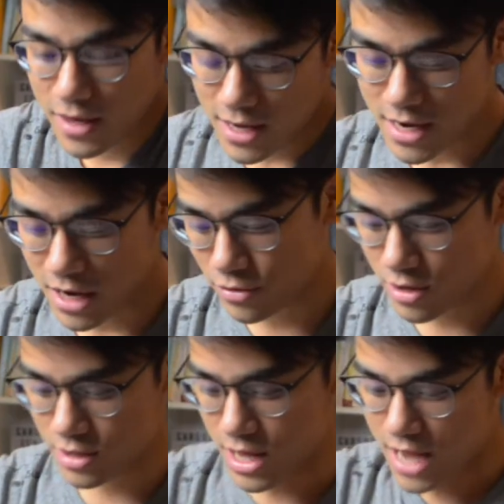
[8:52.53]
Now,
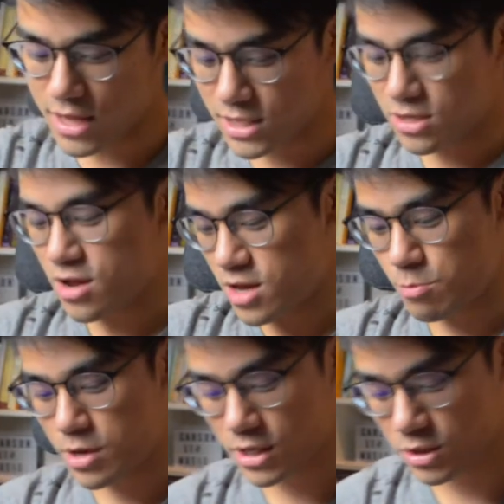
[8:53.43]
that's not it,
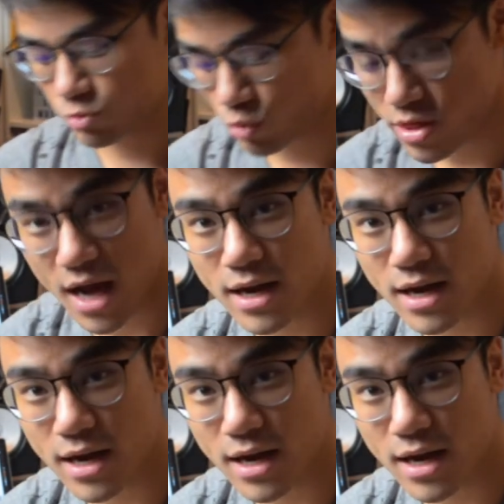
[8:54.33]
because with that